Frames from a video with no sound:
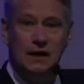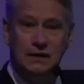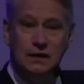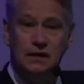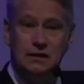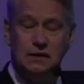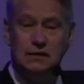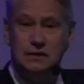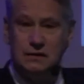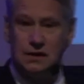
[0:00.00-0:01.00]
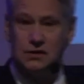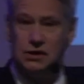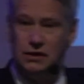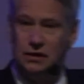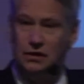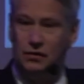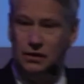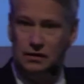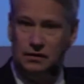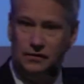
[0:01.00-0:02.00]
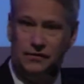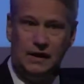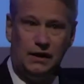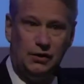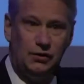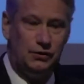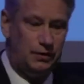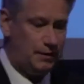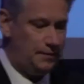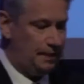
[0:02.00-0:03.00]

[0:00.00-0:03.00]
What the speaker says: statistics is actually looking fairly good. Yeah?